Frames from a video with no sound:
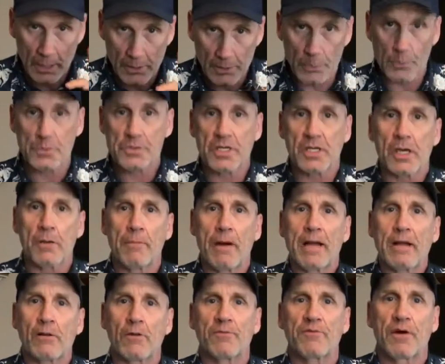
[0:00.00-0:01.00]
using a
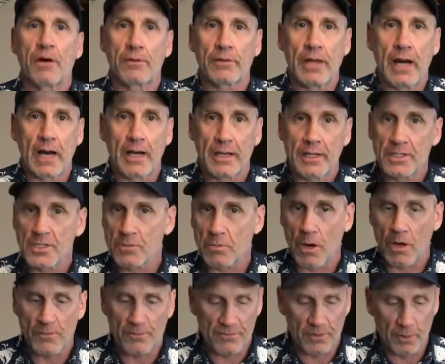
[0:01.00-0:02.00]
microphone on a
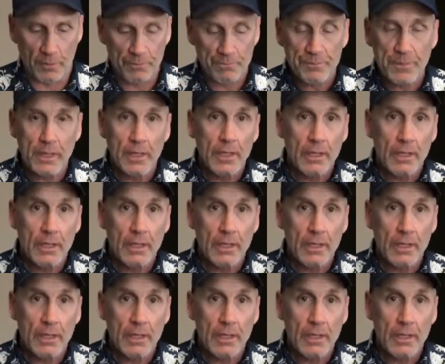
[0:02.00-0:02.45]
smartphone.